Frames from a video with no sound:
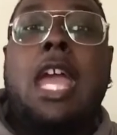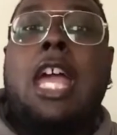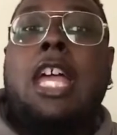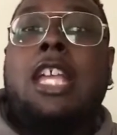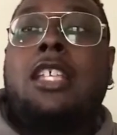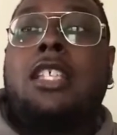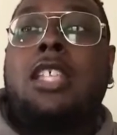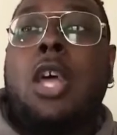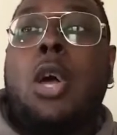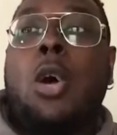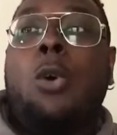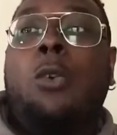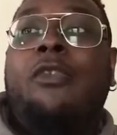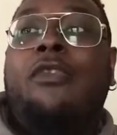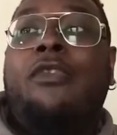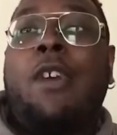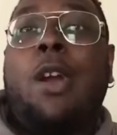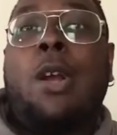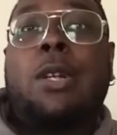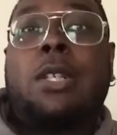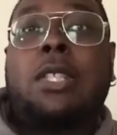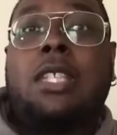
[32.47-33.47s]
So
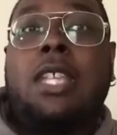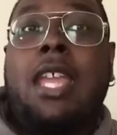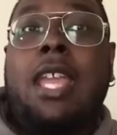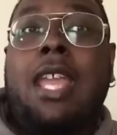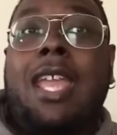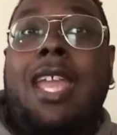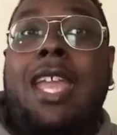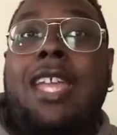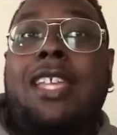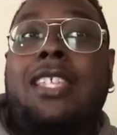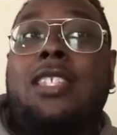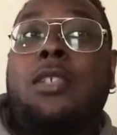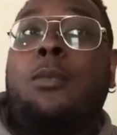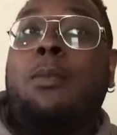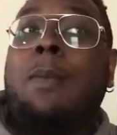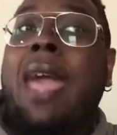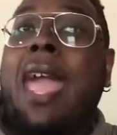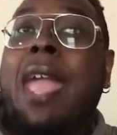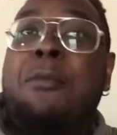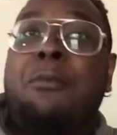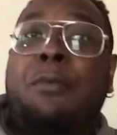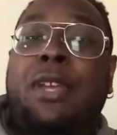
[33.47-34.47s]
first thing is, the
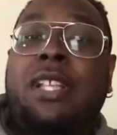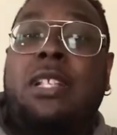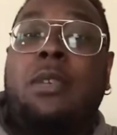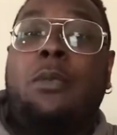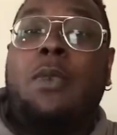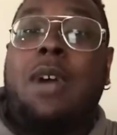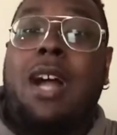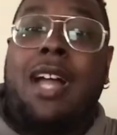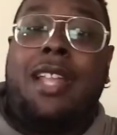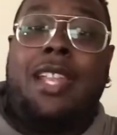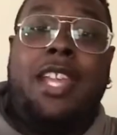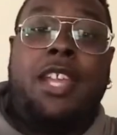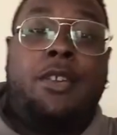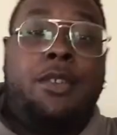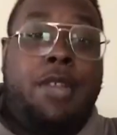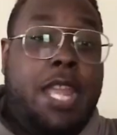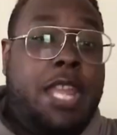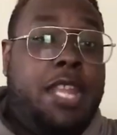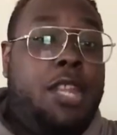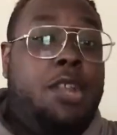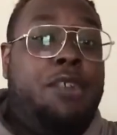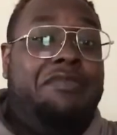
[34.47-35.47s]
main reason why I didn't
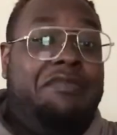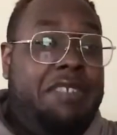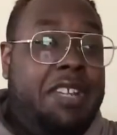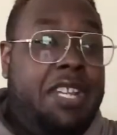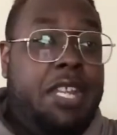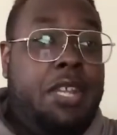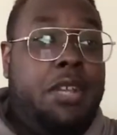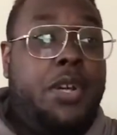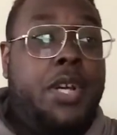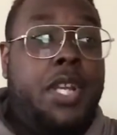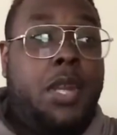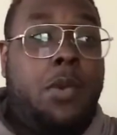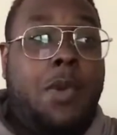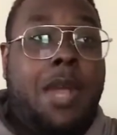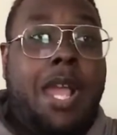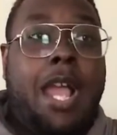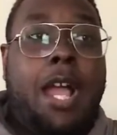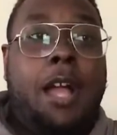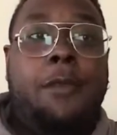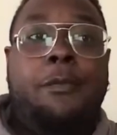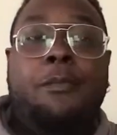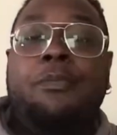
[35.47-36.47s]
create no video in a
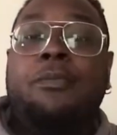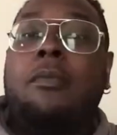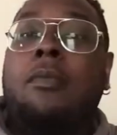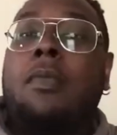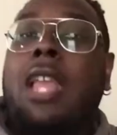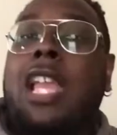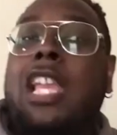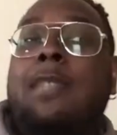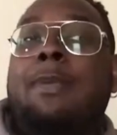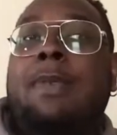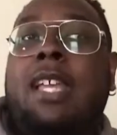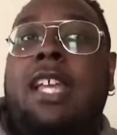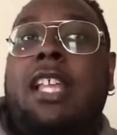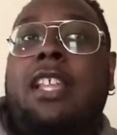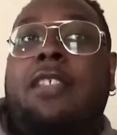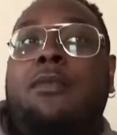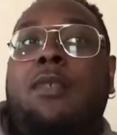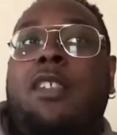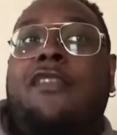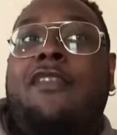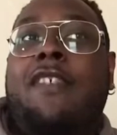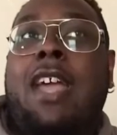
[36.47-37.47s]
while is because
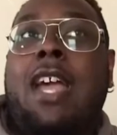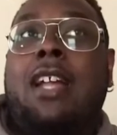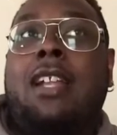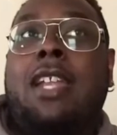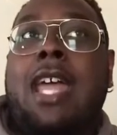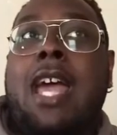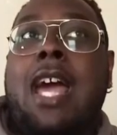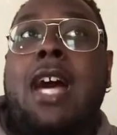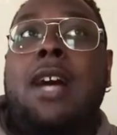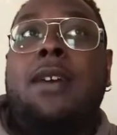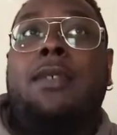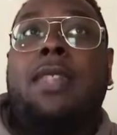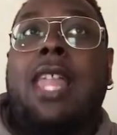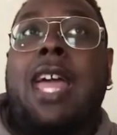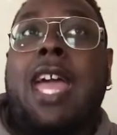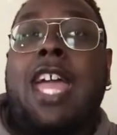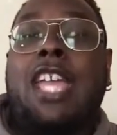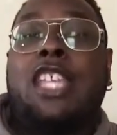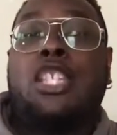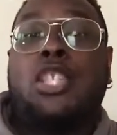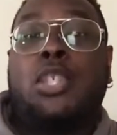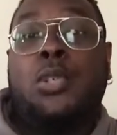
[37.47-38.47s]
we found out
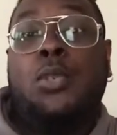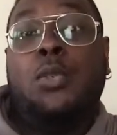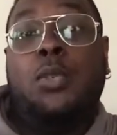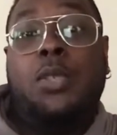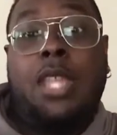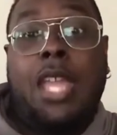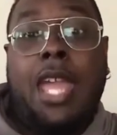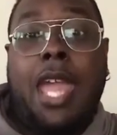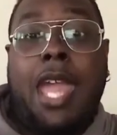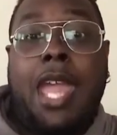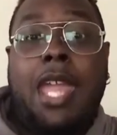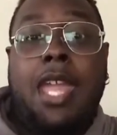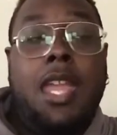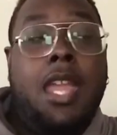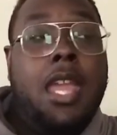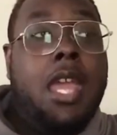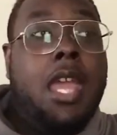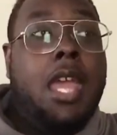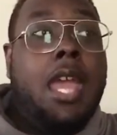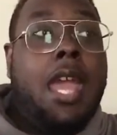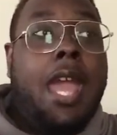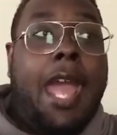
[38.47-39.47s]
last Tuesday
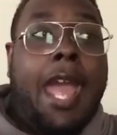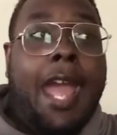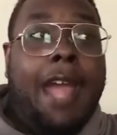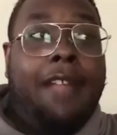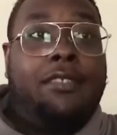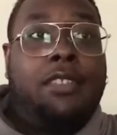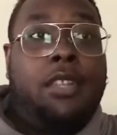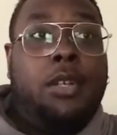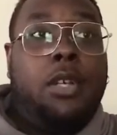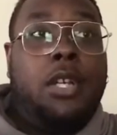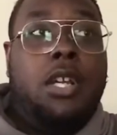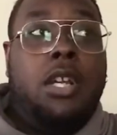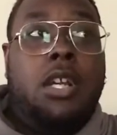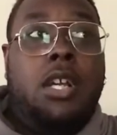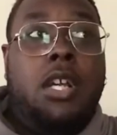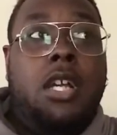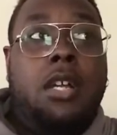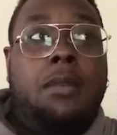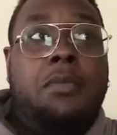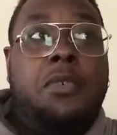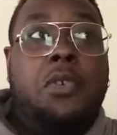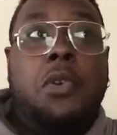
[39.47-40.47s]

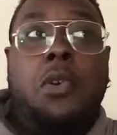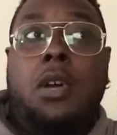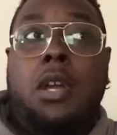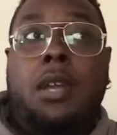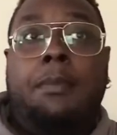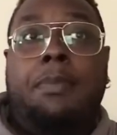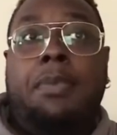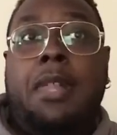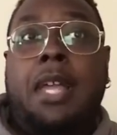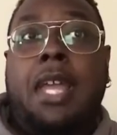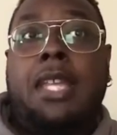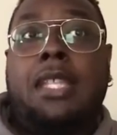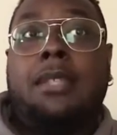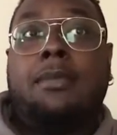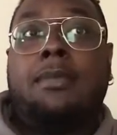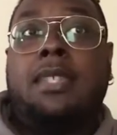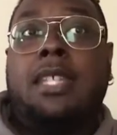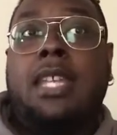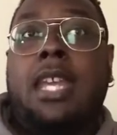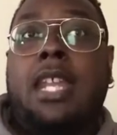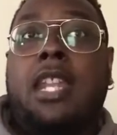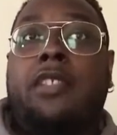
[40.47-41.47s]
after going playing some
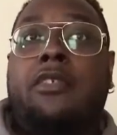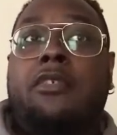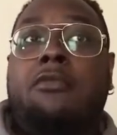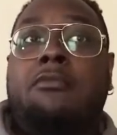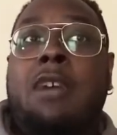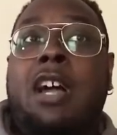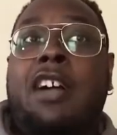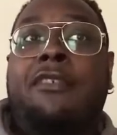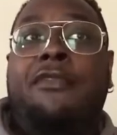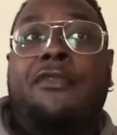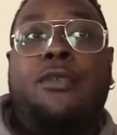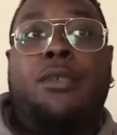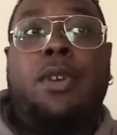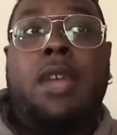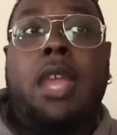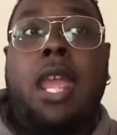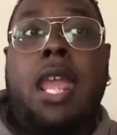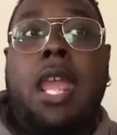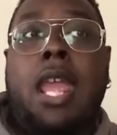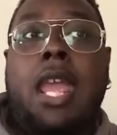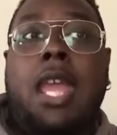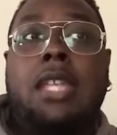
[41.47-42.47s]
tennis with my
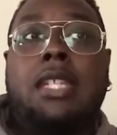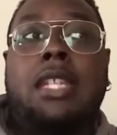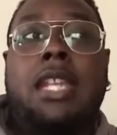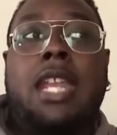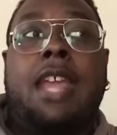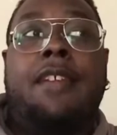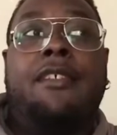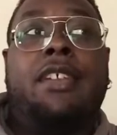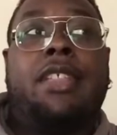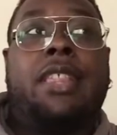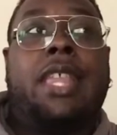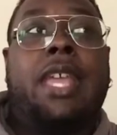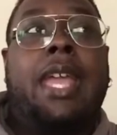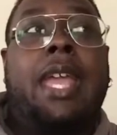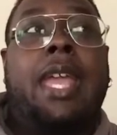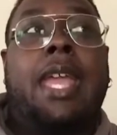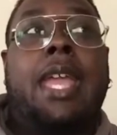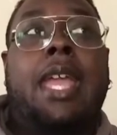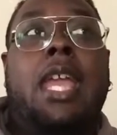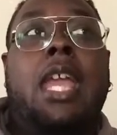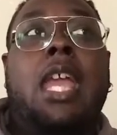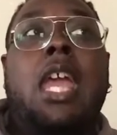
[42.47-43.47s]
friend and
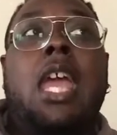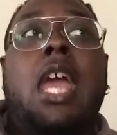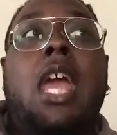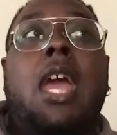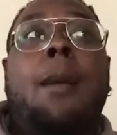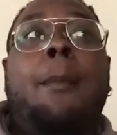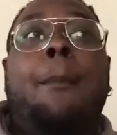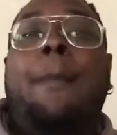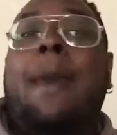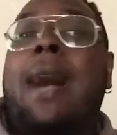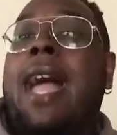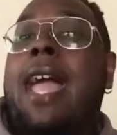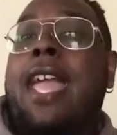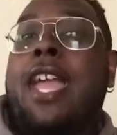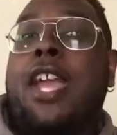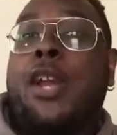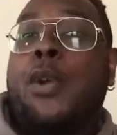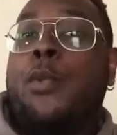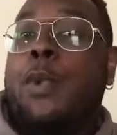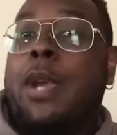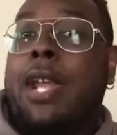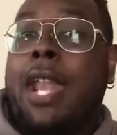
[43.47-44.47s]
everything, my
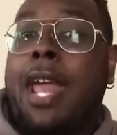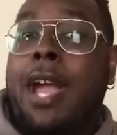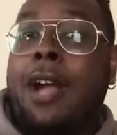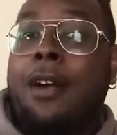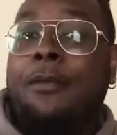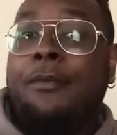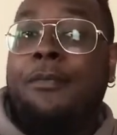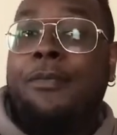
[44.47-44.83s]
air went out.